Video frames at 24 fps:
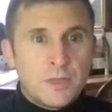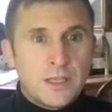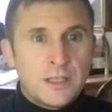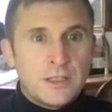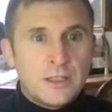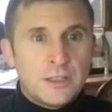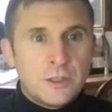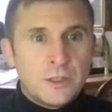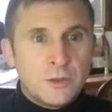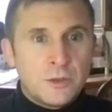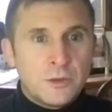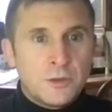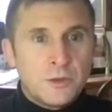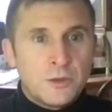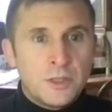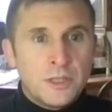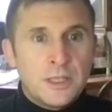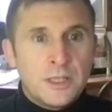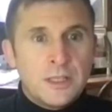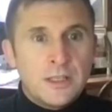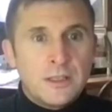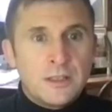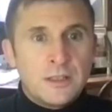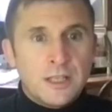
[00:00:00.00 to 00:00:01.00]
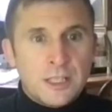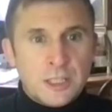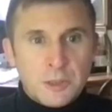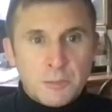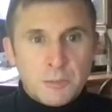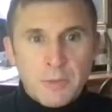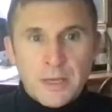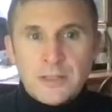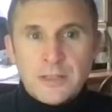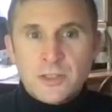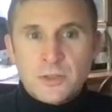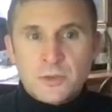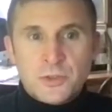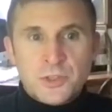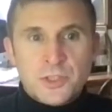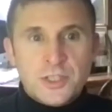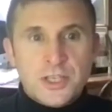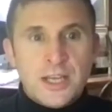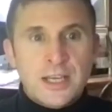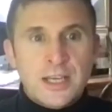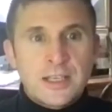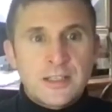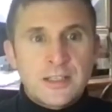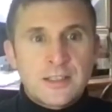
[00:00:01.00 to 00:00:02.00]
in your mental
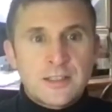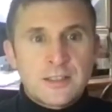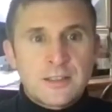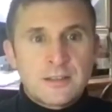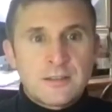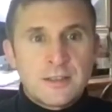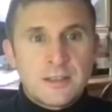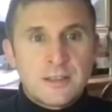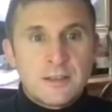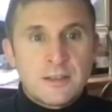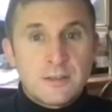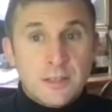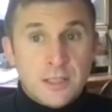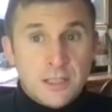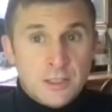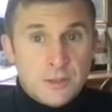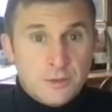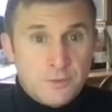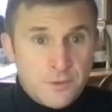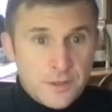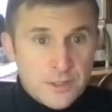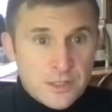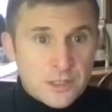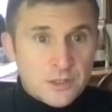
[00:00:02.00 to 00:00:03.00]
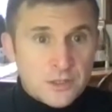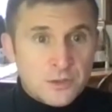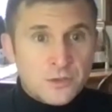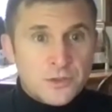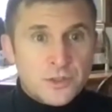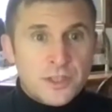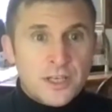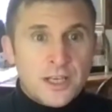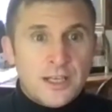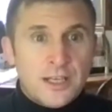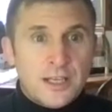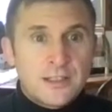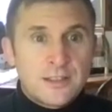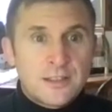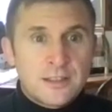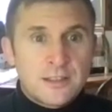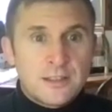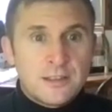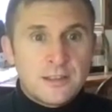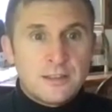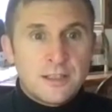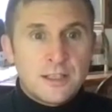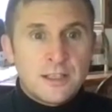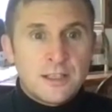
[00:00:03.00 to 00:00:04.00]
state, in your physical state,
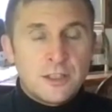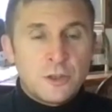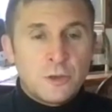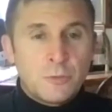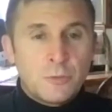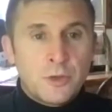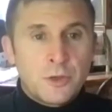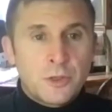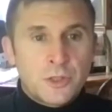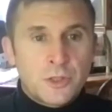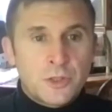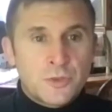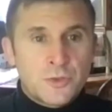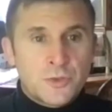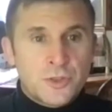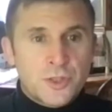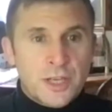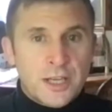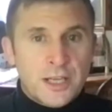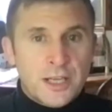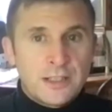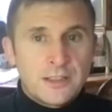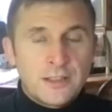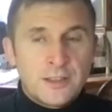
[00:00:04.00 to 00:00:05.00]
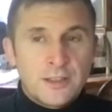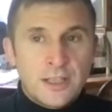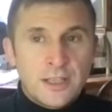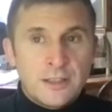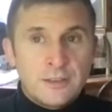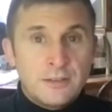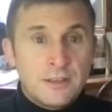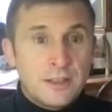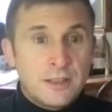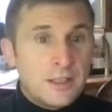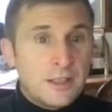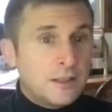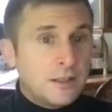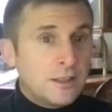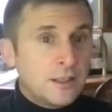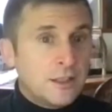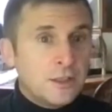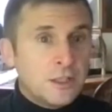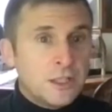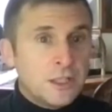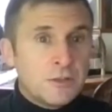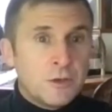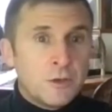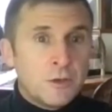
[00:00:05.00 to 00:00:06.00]
and your emotional state, and then
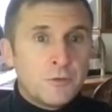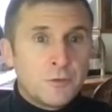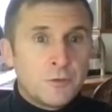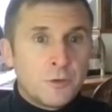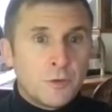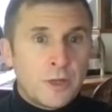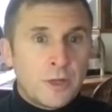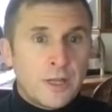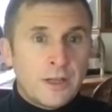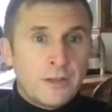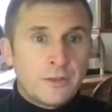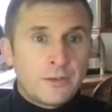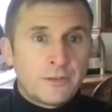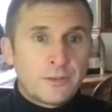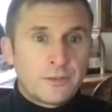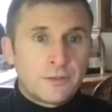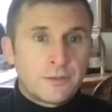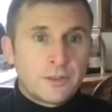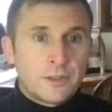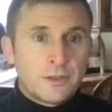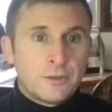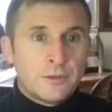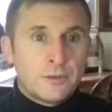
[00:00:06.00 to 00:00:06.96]
your overall health. So